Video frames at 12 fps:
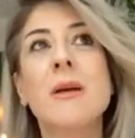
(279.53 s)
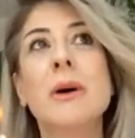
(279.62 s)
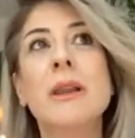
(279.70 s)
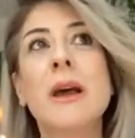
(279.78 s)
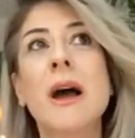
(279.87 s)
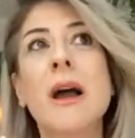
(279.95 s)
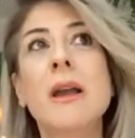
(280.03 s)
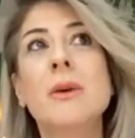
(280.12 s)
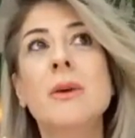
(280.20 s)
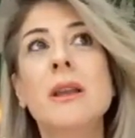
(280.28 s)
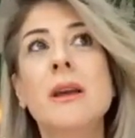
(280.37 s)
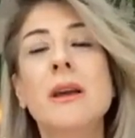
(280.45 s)
But I
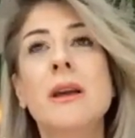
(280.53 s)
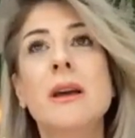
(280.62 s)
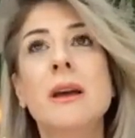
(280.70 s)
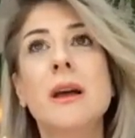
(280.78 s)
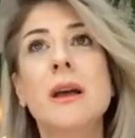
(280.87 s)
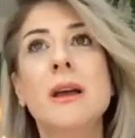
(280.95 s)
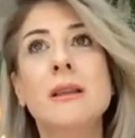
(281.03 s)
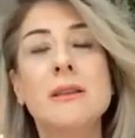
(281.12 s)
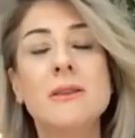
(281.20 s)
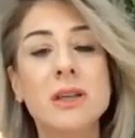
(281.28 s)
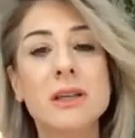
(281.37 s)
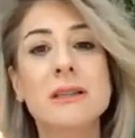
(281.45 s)
wanna
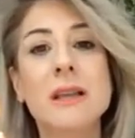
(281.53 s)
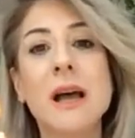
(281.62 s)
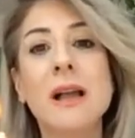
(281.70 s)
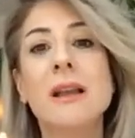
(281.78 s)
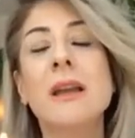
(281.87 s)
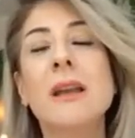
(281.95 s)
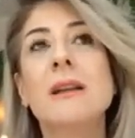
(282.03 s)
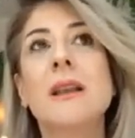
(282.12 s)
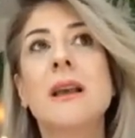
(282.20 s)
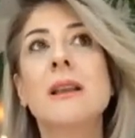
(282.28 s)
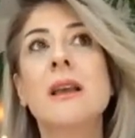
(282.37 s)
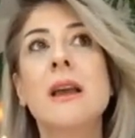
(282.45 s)
just tell here
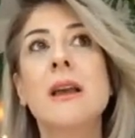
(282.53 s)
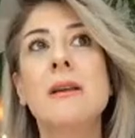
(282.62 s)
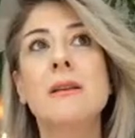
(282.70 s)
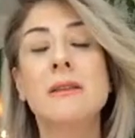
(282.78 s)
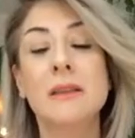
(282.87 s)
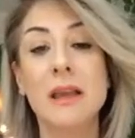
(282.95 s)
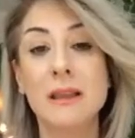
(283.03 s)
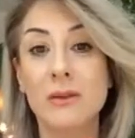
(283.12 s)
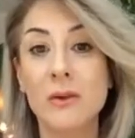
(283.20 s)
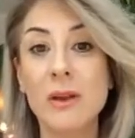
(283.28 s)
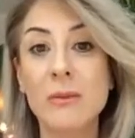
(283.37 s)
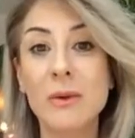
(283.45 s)
that that
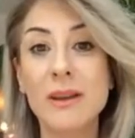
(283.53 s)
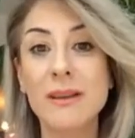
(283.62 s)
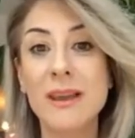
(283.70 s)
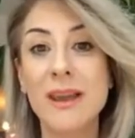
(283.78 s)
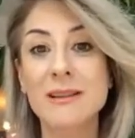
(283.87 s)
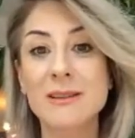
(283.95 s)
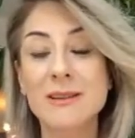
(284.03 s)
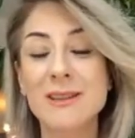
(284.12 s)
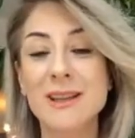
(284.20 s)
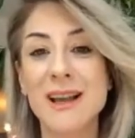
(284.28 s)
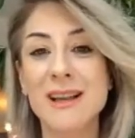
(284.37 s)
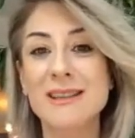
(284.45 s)
3 breath
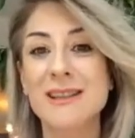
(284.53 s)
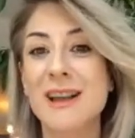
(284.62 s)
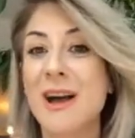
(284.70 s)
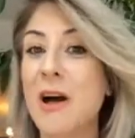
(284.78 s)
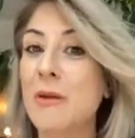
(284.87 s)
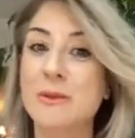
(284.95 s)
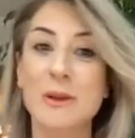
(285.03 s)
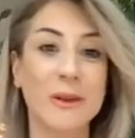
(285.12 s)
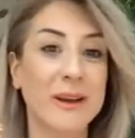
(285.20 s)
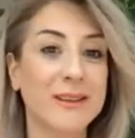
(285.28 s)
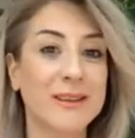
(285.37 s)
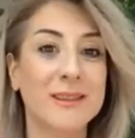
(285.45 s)
exercise helps a
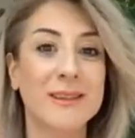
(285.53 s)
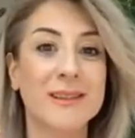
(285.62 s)
lot.